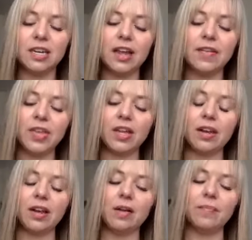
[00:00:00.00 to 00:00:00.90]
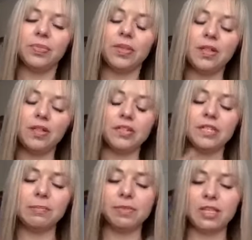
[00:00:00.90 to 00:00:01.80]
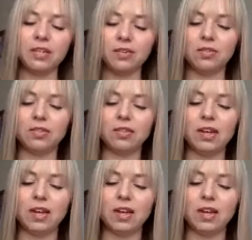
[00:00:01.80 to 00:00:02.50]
And then the other steps that you'll